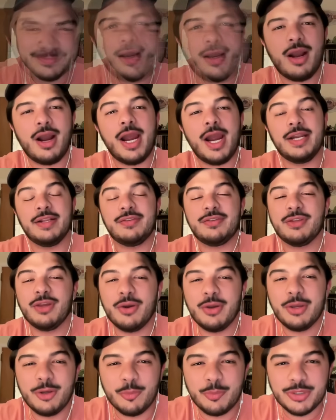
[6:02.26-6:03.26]
All right,
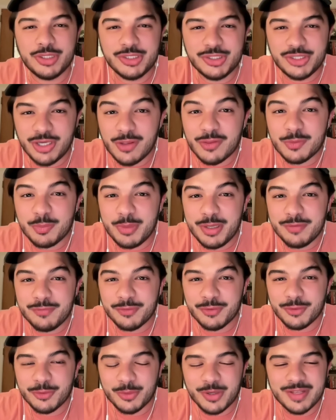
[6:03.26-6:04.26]
so it'll be just me
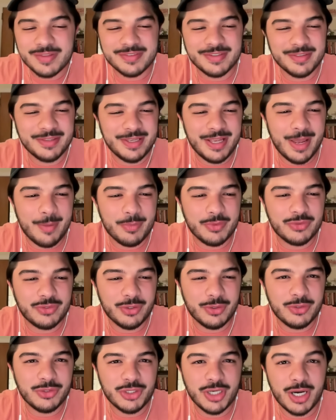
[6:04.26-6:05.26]
for the rest of the
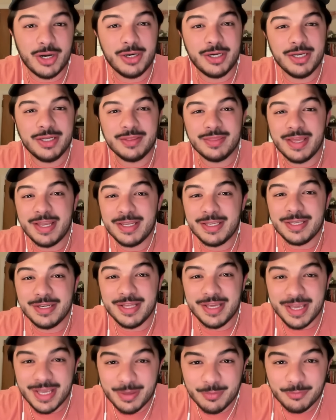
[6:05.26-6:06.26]
episode. Jerry, thank you
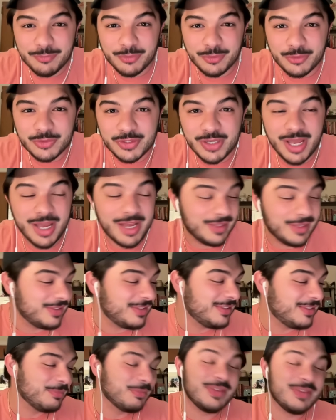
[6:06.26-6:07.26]
to him for
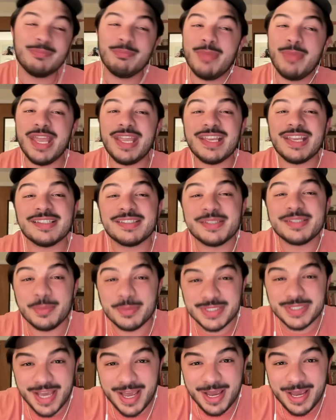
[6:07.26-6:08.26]
making some
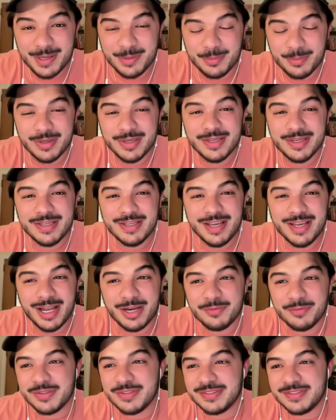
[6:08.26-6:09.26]
time out
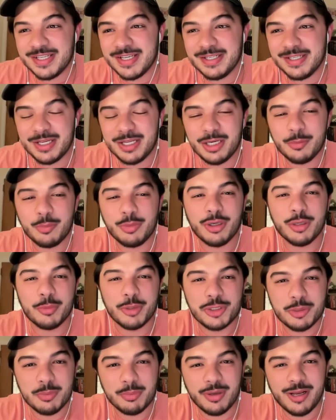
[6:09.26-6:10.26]
of his date night, a pretty
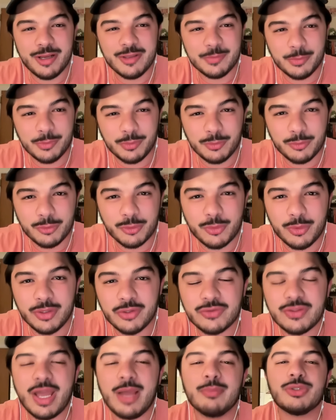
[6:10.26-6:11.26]
much impossible
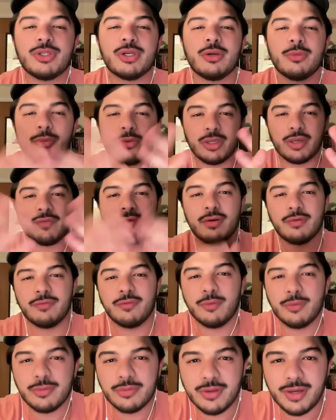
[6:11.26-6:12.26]
request. I'm sure we'll give our
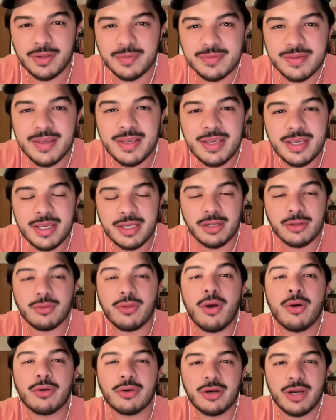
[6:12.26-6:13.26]
full thoughts in a
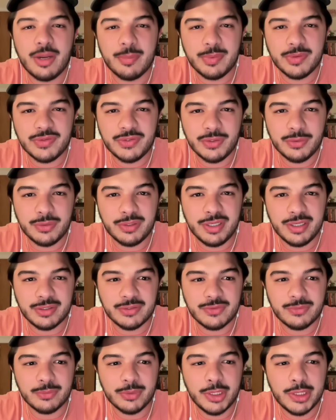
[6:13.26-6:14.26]
longer episode
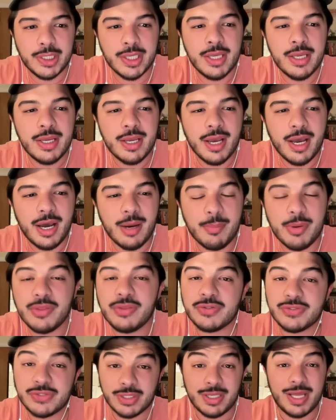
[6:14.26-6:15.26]
next week. But
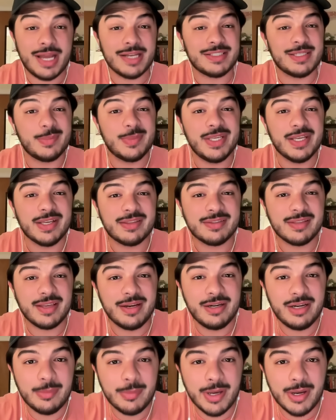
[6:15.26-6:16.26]
there's a lot to be
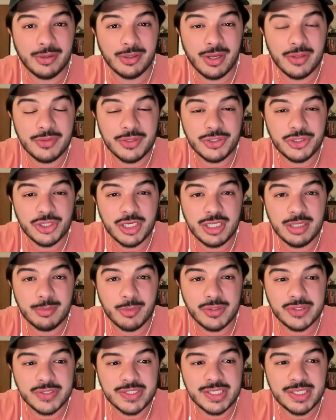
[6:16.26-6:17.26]
excited about on the JD
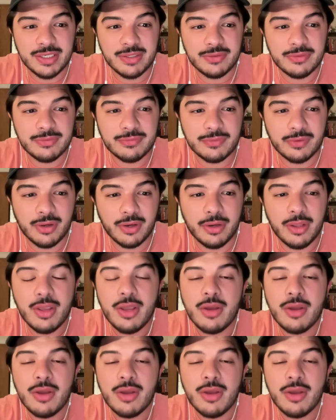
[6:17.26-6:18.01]
Martinez front.